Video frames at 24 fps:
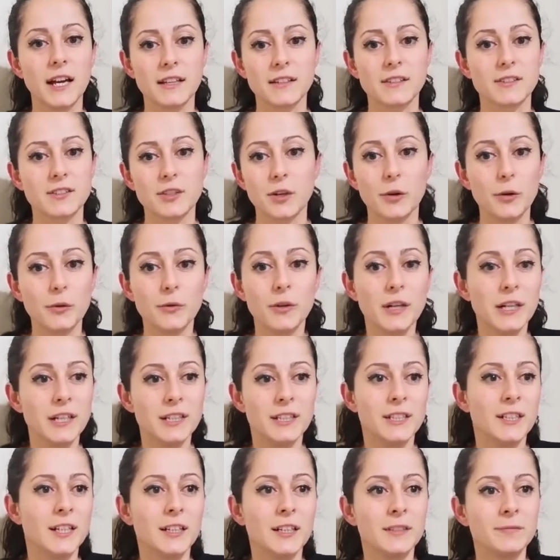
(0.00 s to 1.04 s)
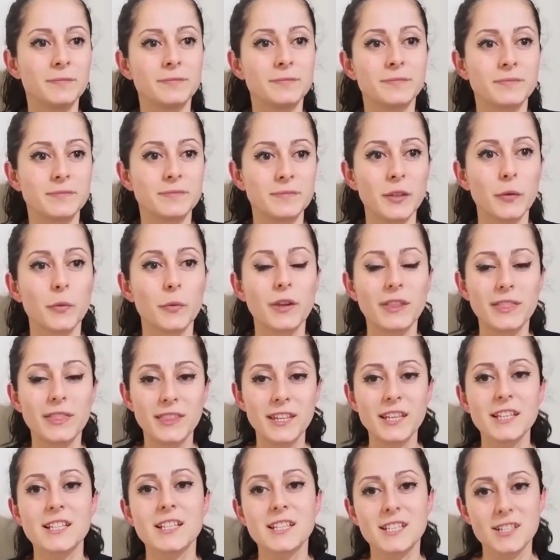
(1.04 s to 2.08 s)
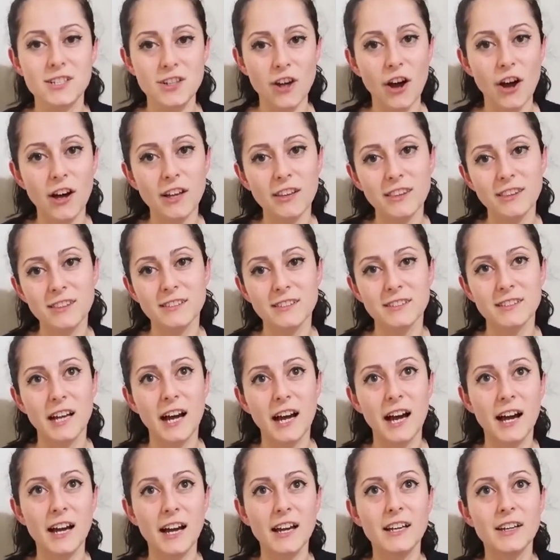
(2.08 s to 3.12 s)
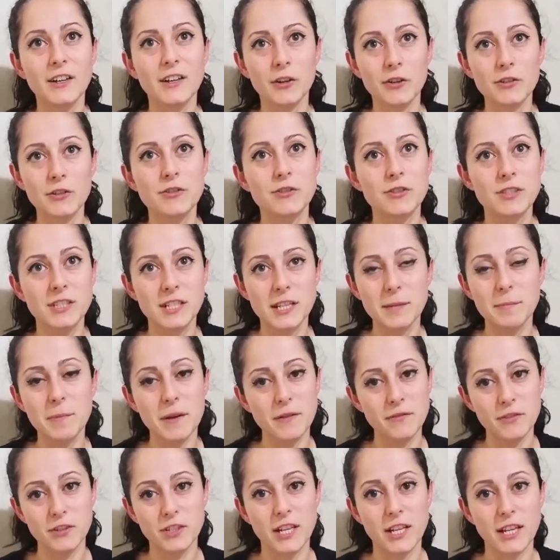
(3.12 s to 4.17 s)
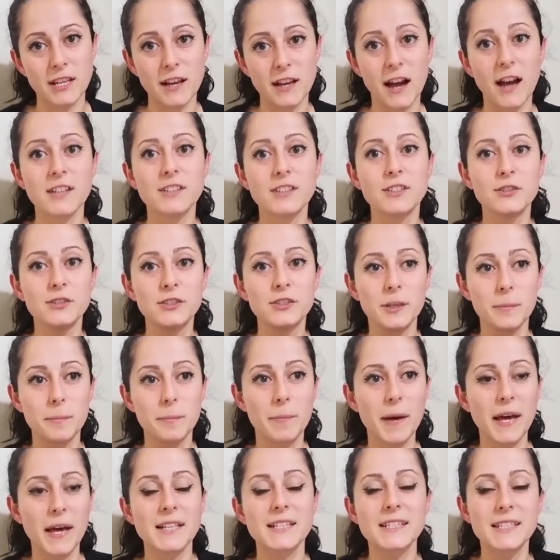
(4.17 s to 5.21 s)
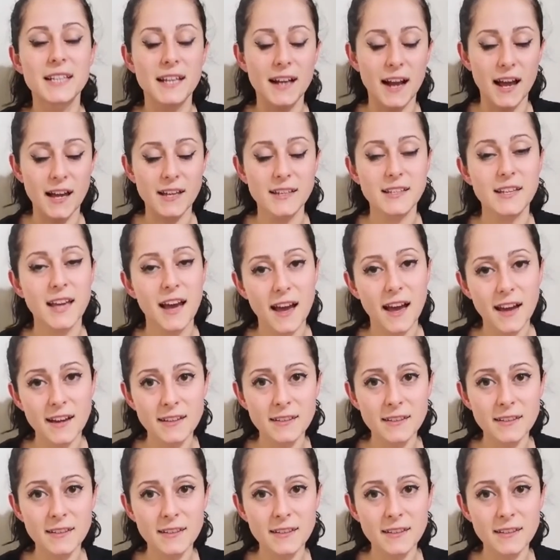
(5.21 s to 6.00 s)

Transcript: So with this thought, I go to sleep every day. I do the best that I can